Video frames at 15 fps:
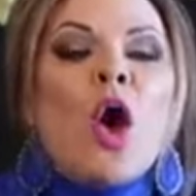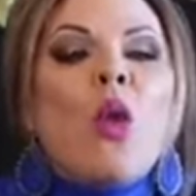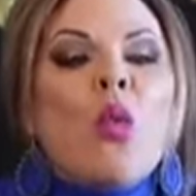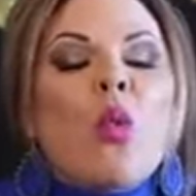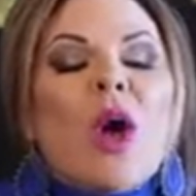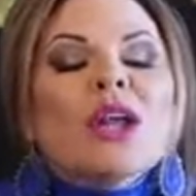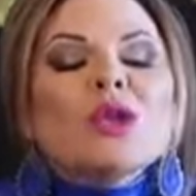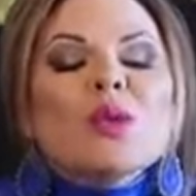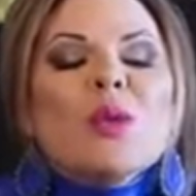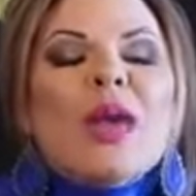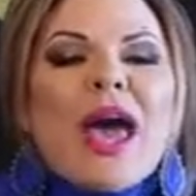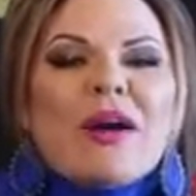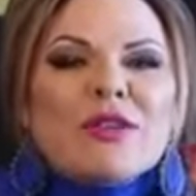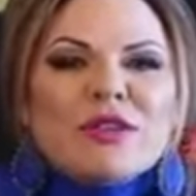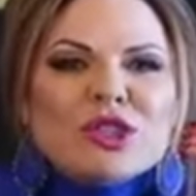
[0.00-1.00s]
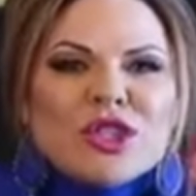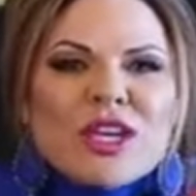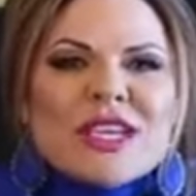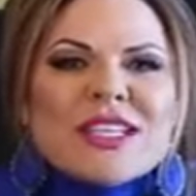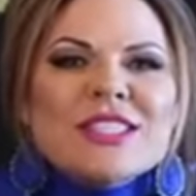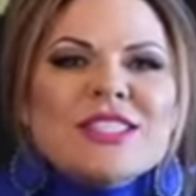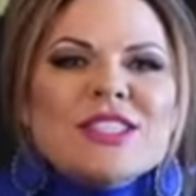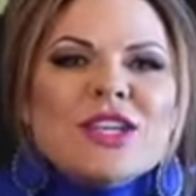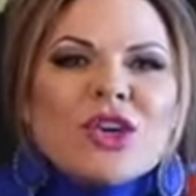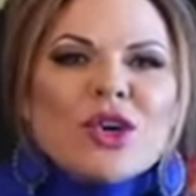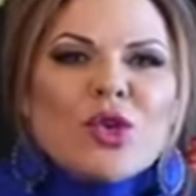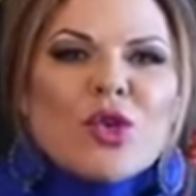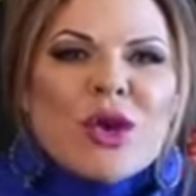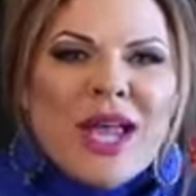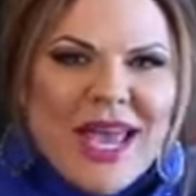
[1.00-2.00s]
What we have just
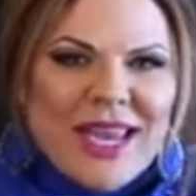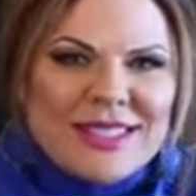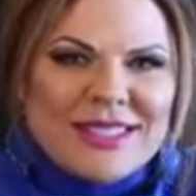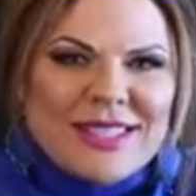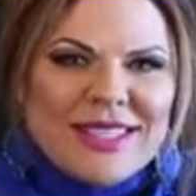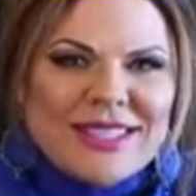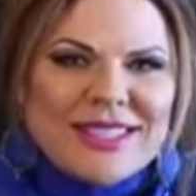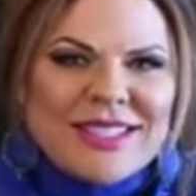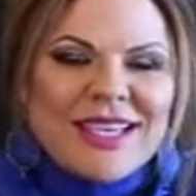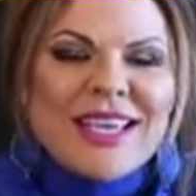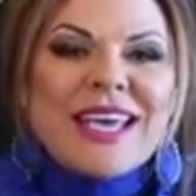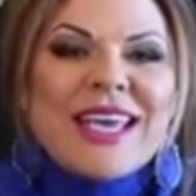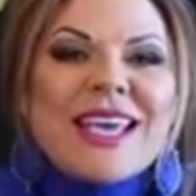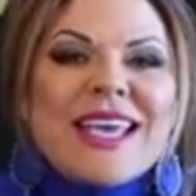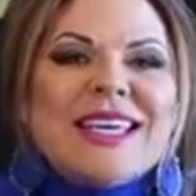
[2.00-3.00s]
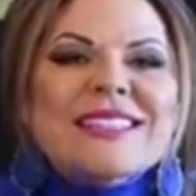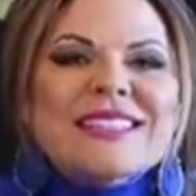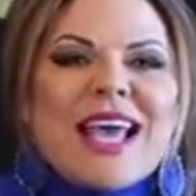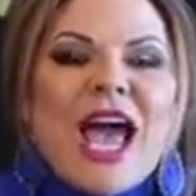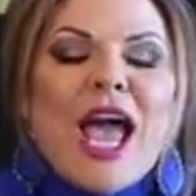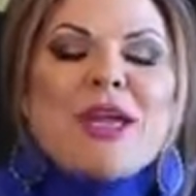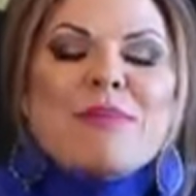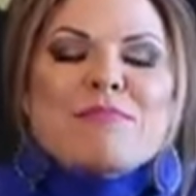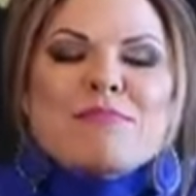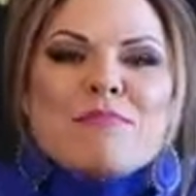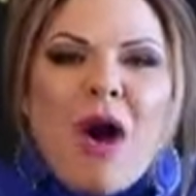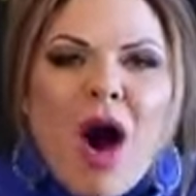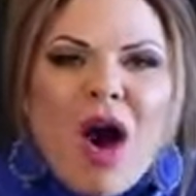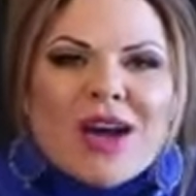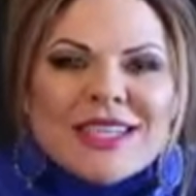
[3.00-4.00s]
created is a
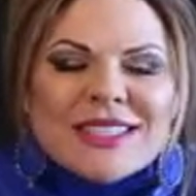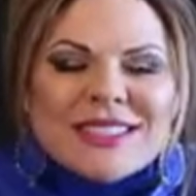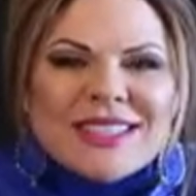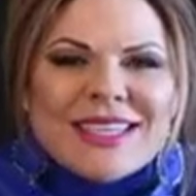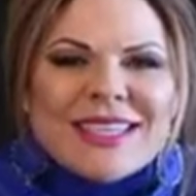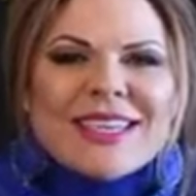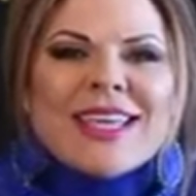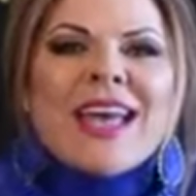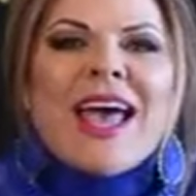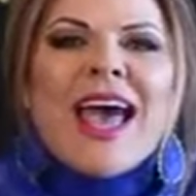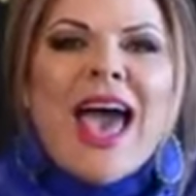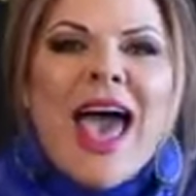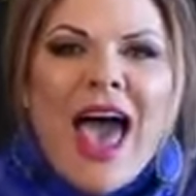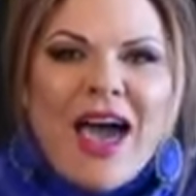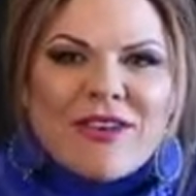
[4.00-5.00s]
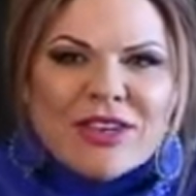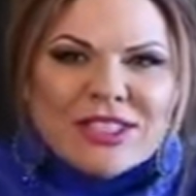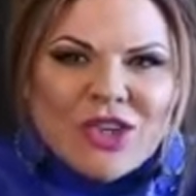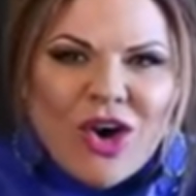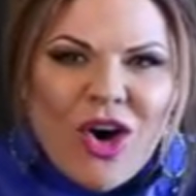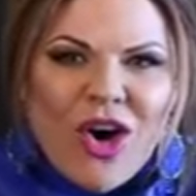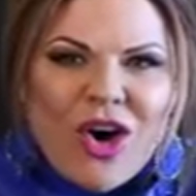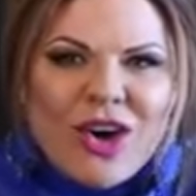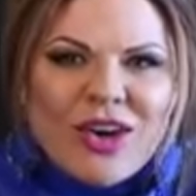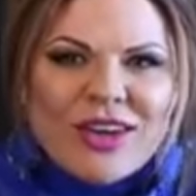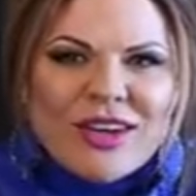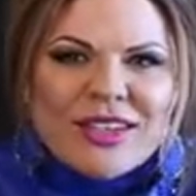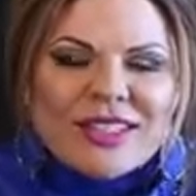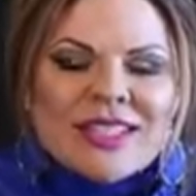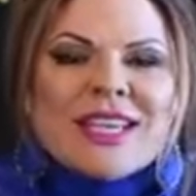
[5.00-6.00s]
marketing avatar.
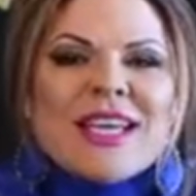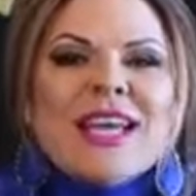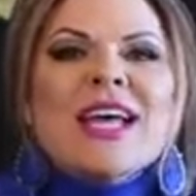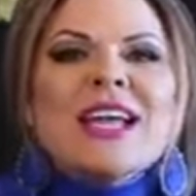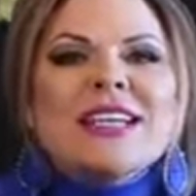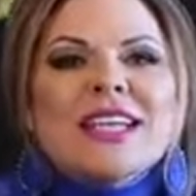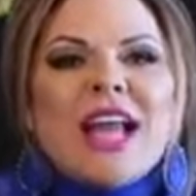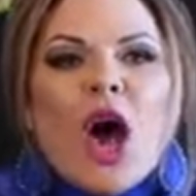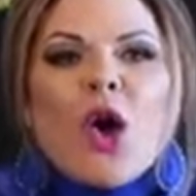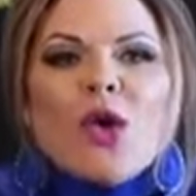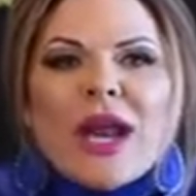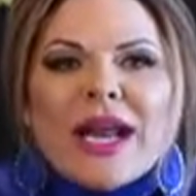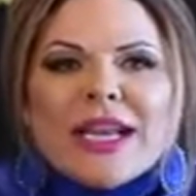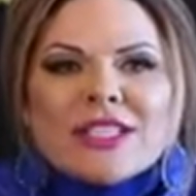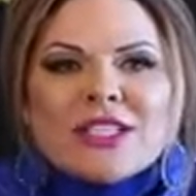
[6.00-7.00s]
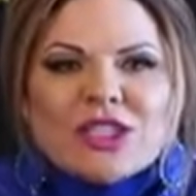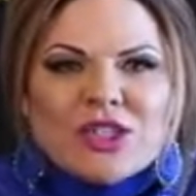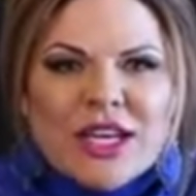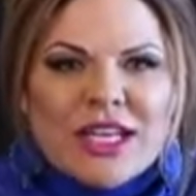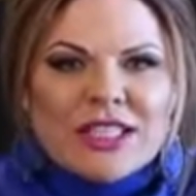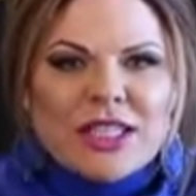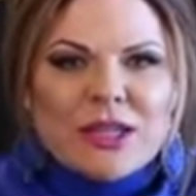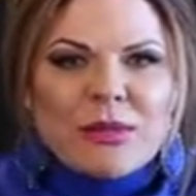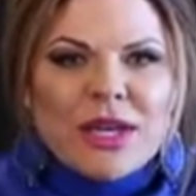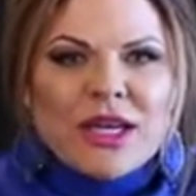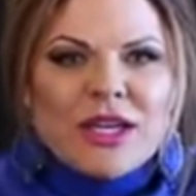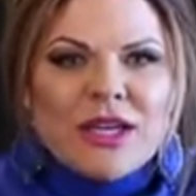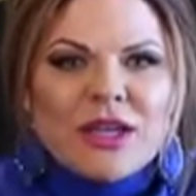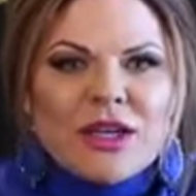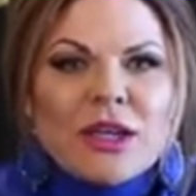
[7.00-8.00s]
Now, ladies and
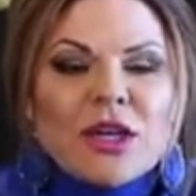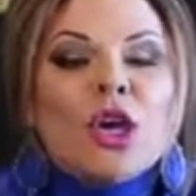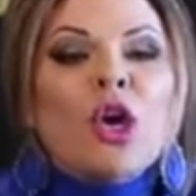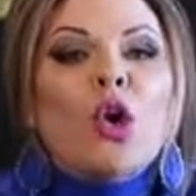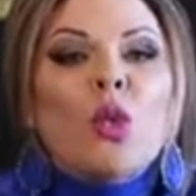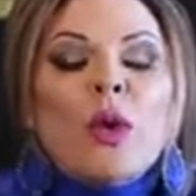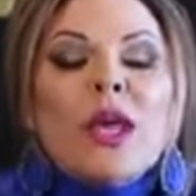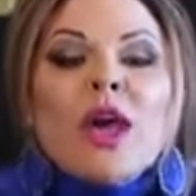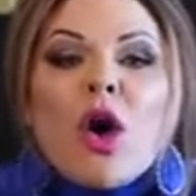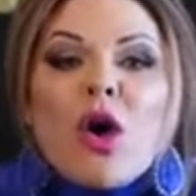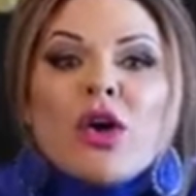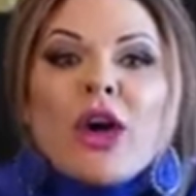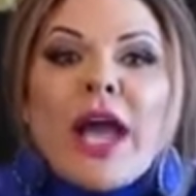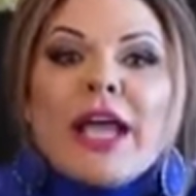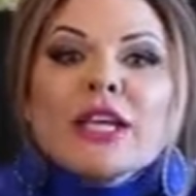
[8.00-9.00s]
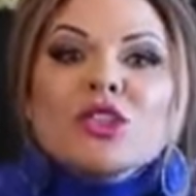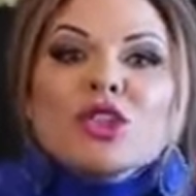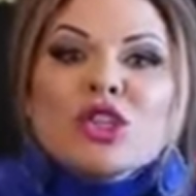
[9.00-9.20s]
gentlemen, we are going to